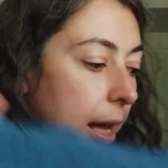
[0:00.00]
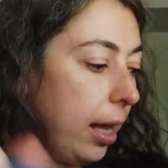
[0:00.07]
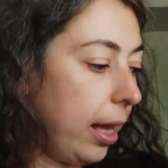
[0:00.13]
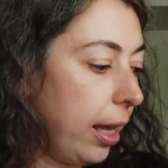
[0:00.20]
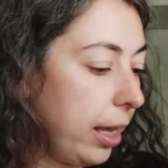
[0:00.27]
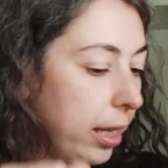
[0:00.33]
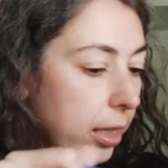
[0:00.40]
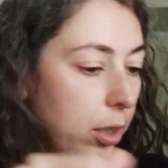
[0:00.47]

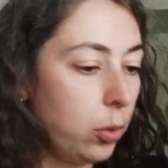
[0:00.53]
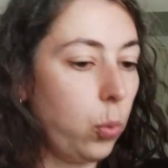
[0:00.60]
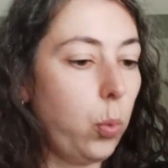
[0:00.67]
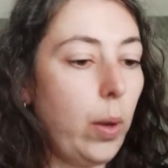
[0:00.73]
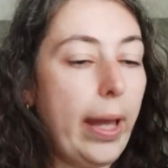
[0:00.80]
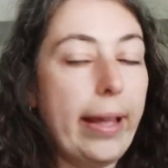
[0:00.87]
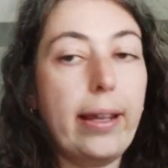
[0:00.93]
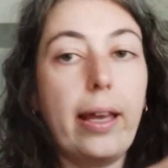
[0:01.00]
And
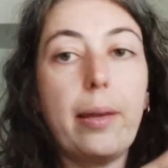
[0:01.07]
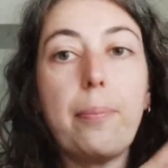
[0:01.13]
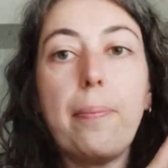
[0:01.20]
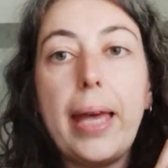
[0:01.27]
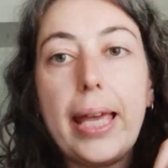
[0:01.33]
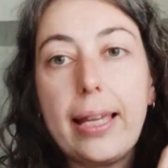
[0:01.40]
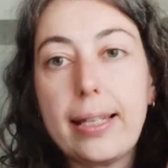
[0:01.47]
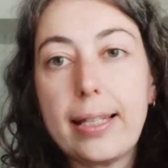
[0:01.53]
when I
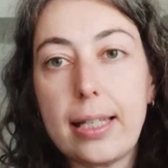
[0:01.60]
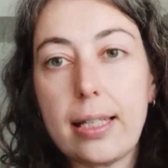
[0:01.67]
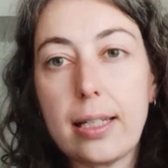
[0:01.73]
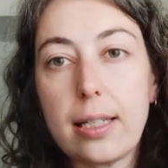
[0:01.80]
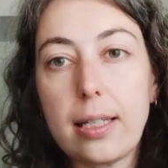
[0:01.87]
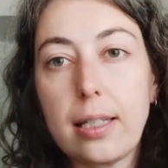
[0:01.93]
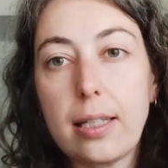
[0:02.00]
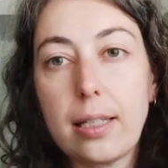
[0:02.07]
made
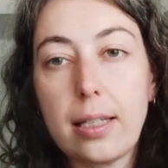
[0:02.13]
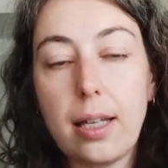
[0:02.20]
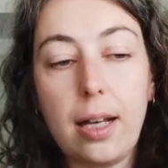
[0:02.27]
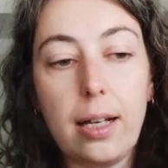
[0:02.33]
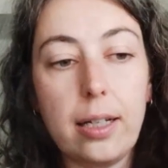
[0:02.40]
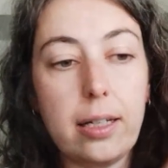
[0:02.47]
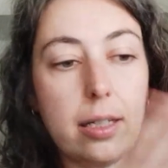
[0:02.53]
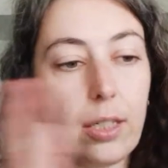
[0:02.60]
it,
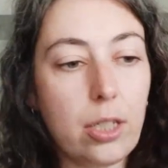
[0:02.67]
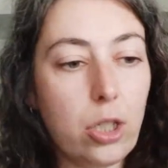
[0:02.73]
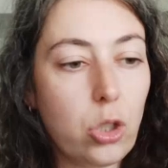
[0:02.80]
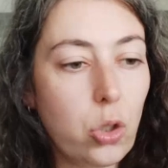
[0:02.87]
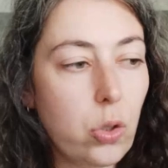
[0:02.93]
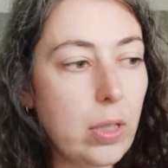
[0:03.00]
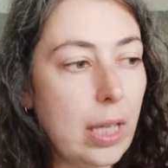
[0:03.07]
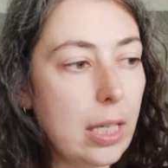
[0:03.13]
I
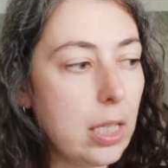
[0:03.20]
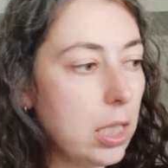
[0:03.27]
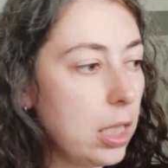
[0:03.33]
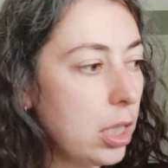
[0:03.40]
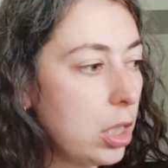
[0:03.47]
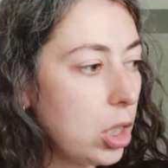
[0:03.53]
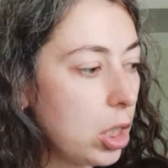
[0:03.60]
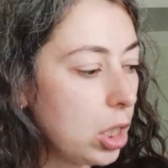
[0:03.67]
understood
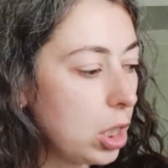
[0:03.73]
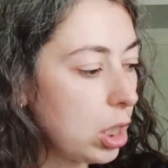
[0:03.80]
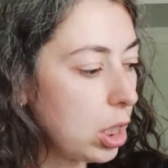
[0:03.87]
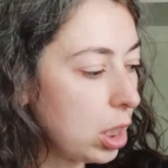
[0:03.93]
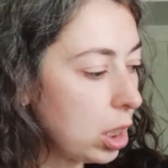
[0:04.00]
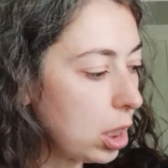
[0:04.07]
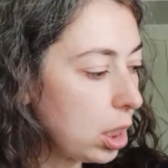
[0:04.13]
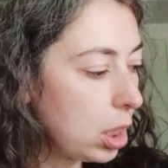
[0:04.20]
that
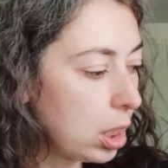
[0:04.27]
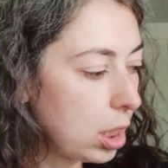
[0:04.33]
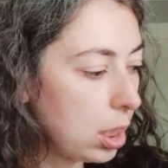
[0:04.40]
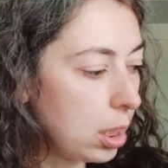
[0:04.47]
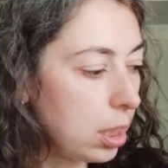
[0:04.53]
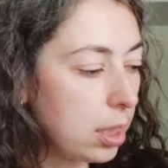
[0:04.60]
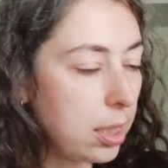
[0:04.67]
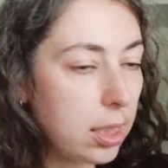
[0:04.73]

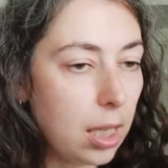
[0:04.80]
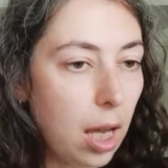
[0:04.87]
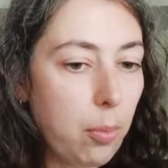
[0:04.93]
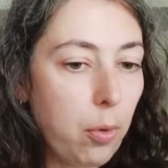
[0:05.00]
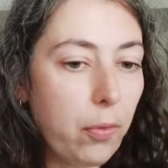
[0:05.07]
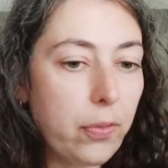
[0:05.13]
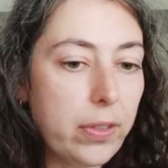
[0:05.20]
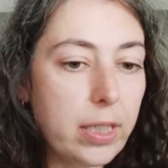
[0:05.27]

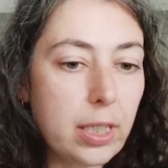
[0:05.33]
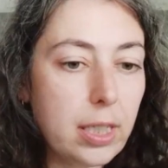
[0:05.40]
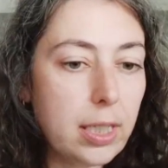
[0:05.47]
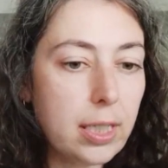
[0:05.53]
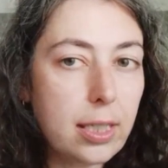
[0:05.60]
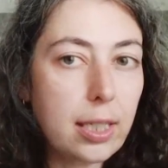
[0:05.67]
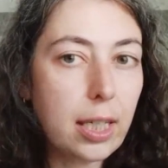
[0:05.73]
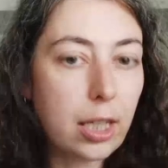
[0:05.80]
some of the
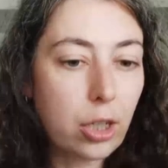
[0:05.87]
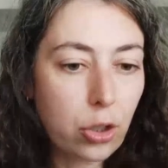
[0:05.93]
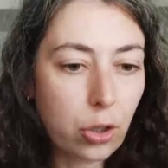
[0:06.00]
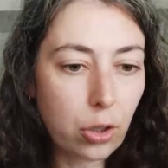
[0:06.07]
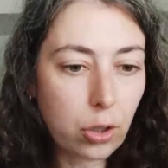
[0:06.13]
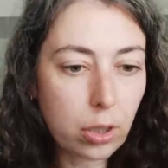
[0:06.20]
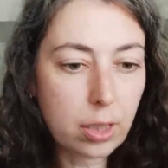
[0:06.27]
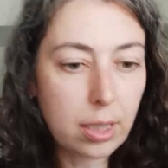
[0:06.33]

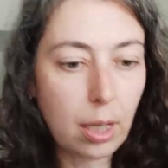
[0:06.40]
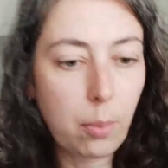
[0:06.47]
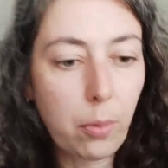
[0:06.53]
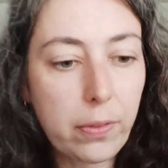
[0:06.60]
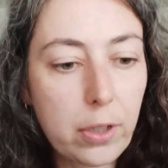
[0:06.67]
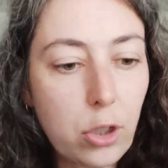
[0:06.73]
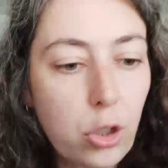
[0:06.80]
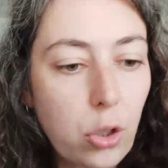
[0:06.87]
t-shirt, some
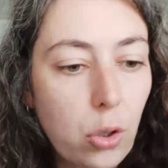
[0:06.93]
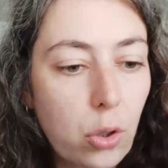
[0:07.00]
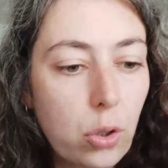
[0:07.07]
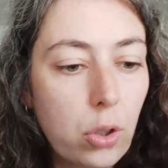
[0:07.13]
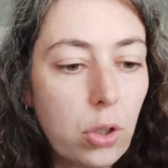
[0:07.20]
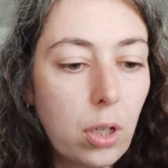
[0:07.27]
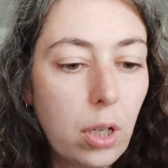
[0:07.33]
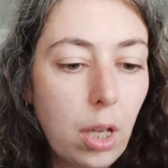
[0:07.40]
of the
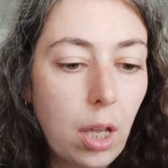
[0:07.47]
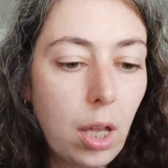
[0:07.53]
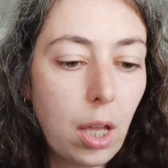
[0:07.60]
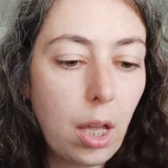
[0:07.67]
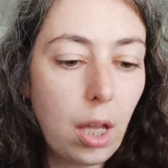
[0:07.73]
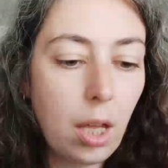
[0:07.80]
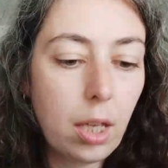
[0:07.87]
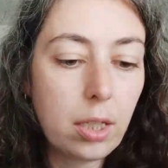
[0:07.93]
shirts,
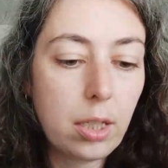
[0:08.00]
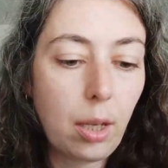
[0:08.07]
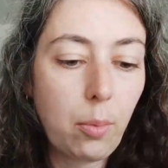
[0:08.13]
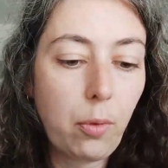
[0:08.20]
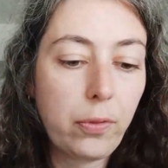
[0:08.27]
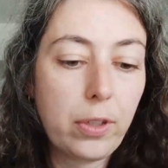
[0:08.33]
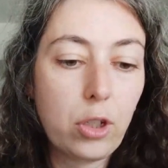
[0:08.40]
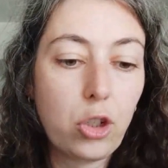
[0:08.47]

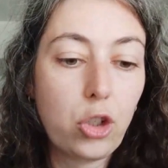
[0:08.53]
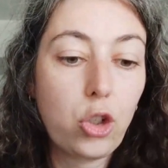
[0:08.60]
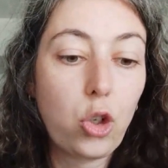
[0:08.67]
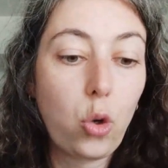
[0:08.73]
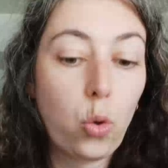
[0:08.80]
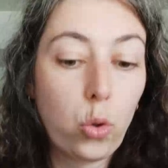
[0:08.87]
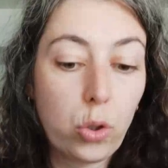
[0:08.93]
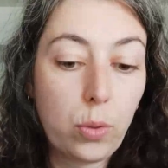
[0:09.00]
some of the
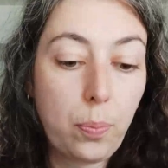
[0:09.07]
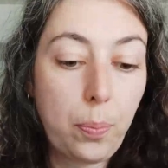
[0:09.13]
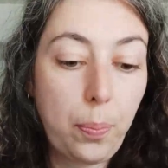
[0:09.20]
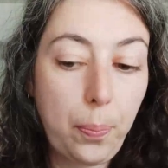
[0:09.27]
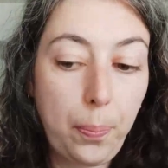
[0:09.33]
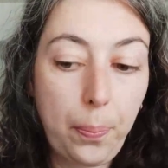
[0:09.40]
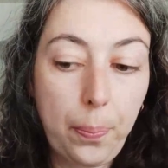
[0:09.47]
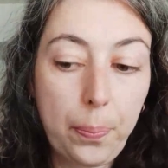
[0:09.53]
short
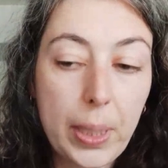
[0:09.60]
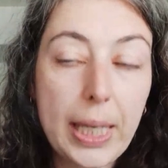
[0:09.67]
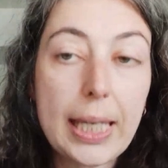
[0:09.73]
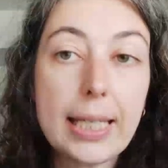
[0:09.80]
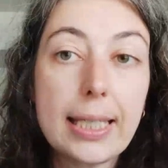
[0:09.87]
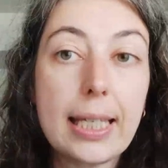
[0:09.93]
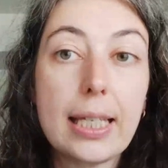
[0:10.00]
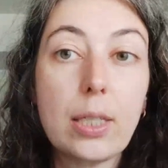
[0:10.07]

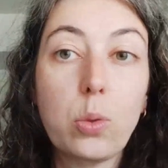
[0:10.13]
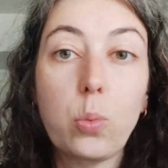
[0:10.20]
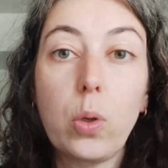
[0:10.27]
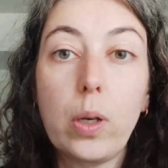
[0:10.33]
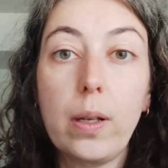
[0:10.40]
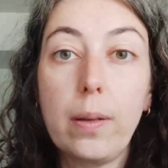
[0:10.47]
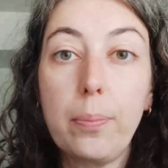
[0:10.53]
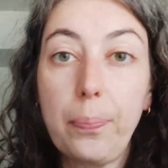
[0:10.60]
pieces
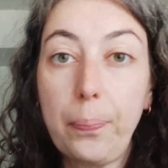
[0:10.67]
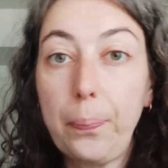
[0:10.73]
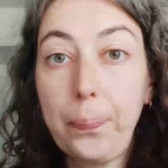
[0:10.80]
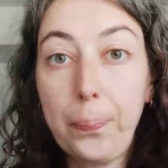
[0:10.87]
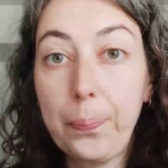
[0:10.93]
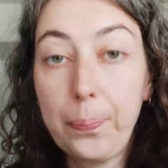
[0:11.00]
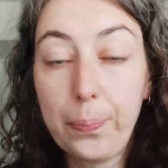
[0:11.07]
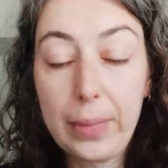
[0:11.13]
were
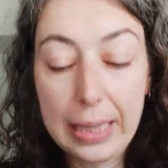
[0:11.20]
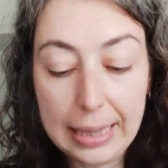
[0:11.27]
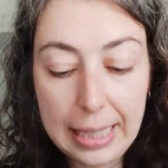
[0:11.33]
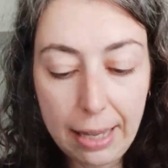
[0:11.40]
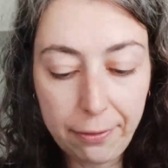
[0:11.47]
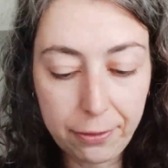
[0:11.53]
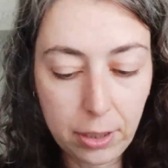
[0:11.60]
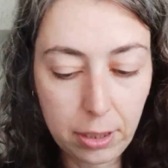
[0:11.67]

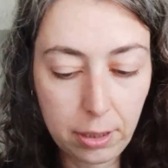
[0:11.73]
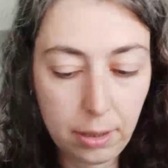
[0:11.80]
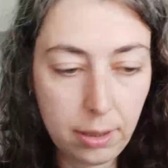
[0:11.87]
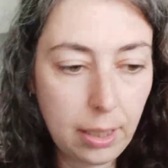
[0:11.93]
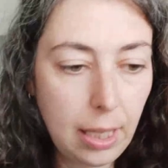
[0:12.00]
left